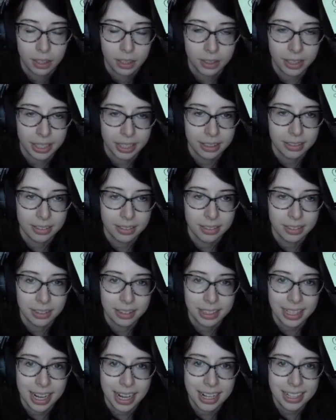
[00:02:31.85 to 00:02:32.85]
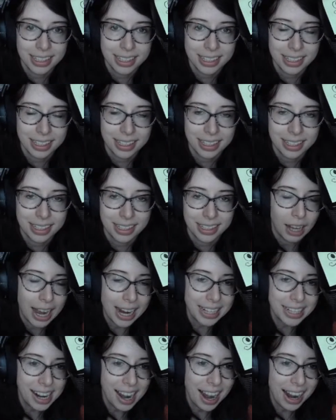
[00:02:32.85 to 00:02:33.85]
Okay, Gastly.
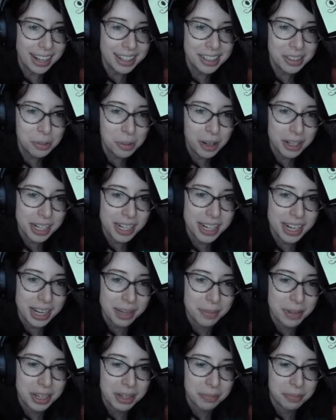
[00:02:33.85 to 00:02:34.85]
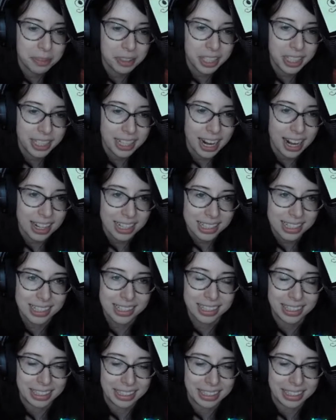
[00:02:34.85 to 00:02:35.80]
I kind of want to name him Rick Ghastly